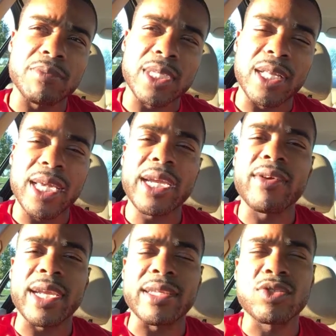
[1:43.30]
hear
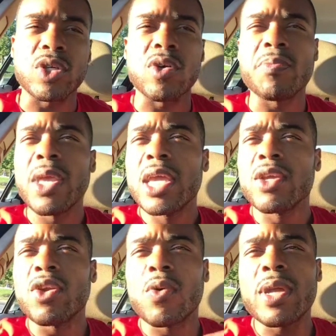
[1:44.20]
it. And so,
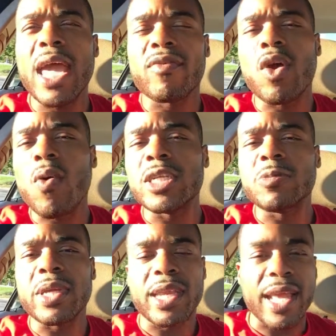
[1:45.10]
we haven't always
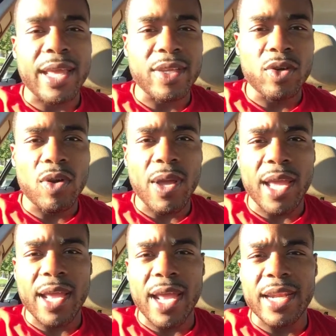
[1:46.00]
been
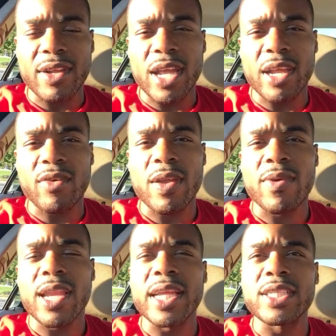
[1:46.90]
in a great
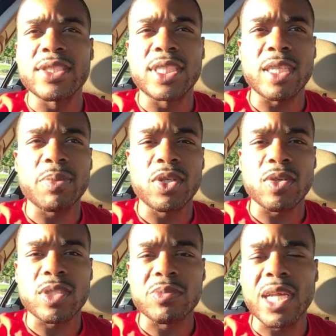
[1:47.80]
relationship.
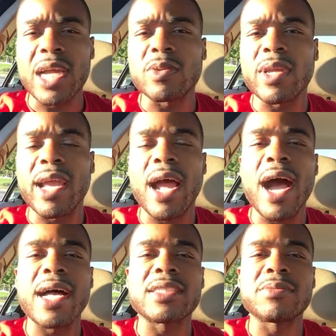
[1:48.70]
Sometimes we're at
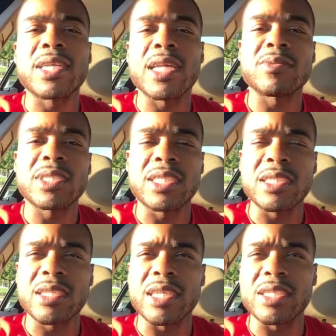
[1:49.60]
odds, sometimes we see
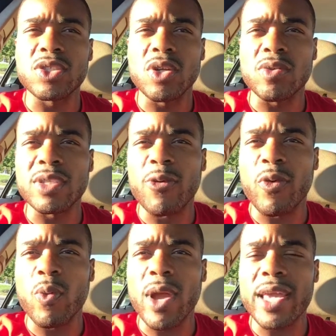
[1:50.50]
things,
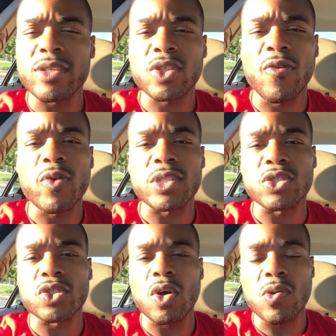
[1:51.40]
different way, and so forth and
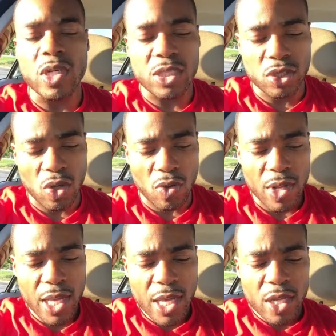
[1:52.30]
so on. And so,
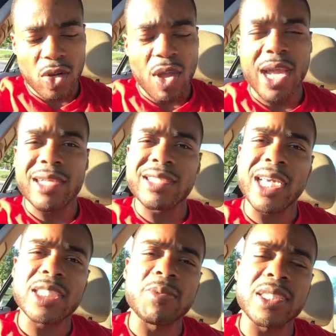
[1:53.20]
I got a
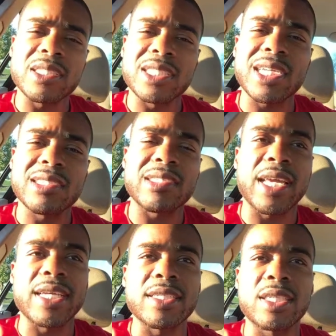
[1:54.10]
text message
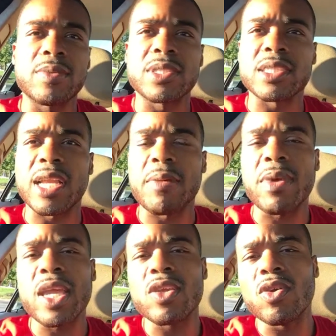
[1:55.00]
yesterday, and she was just like,
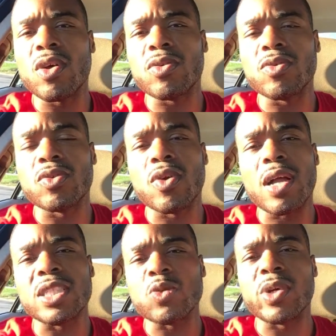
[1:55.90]
man, Drew, I
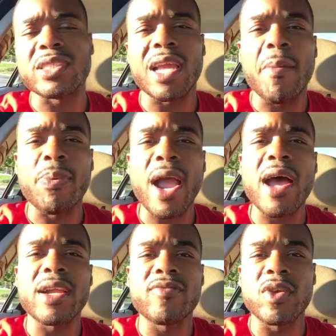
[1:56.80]
just want to say I'm
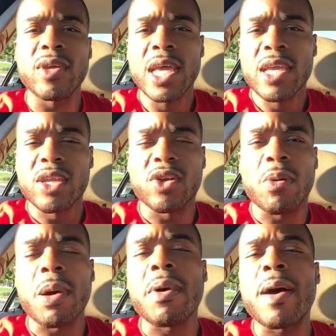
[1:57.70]
proud of you. My
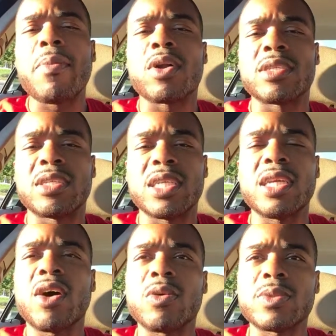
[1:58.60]
mom bought a
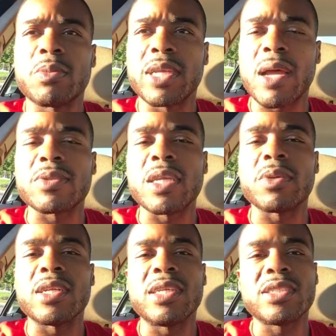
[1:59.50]
CD home to me, and I was
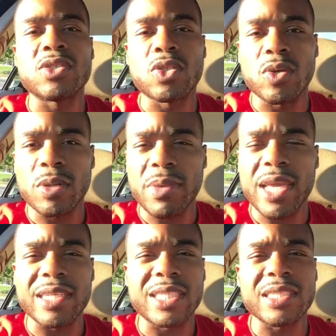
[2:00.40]
able to listen to it,
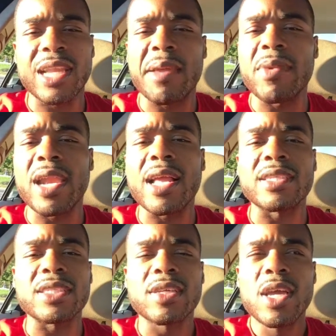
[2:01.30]
man. And she's like, man, I
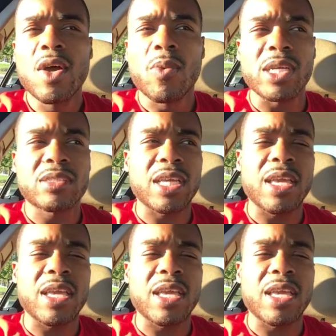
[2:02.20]
just want to say,